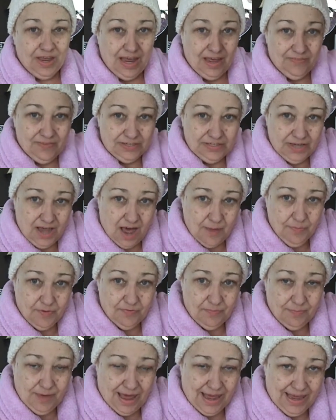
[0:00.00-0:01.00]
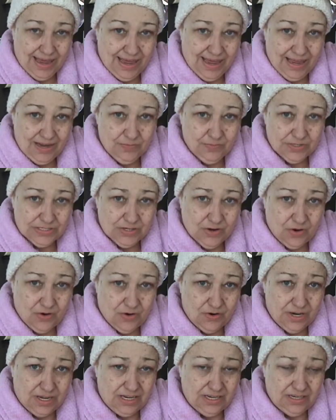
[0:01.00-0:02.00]
and the top of my head was
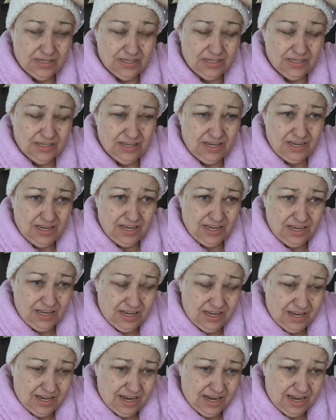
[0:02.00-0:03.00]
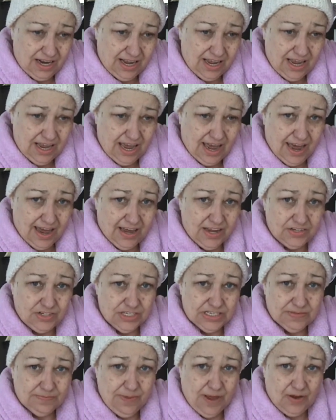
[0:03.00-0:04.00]
hurting. And I could
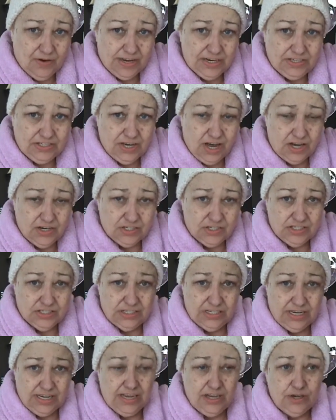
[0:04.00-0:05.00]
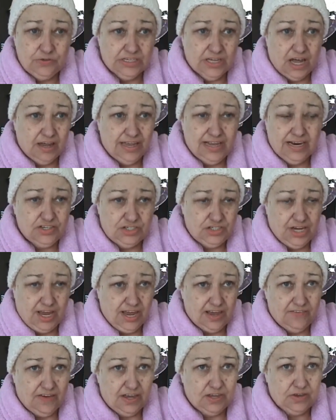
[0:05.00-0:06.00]
just barely touch. He didn't
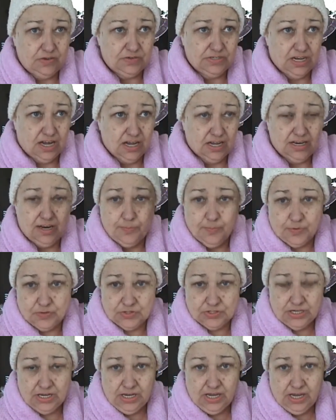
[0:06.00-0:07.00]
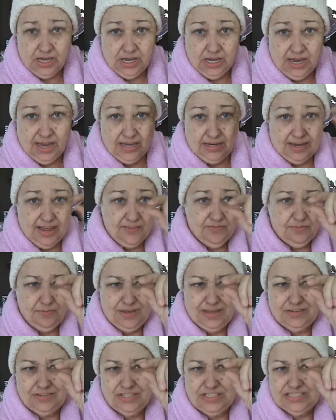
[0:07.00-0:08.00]
shave. He used clippers and left
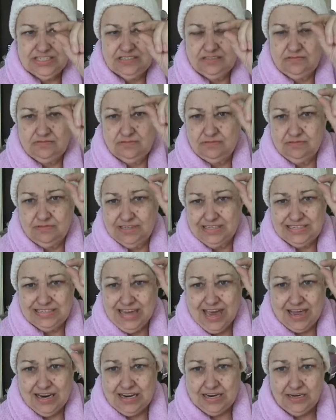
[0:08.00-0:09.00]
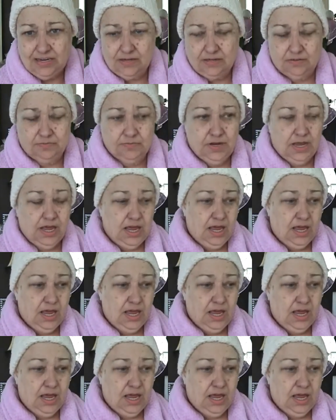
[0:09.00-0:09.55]
me just a tiny little,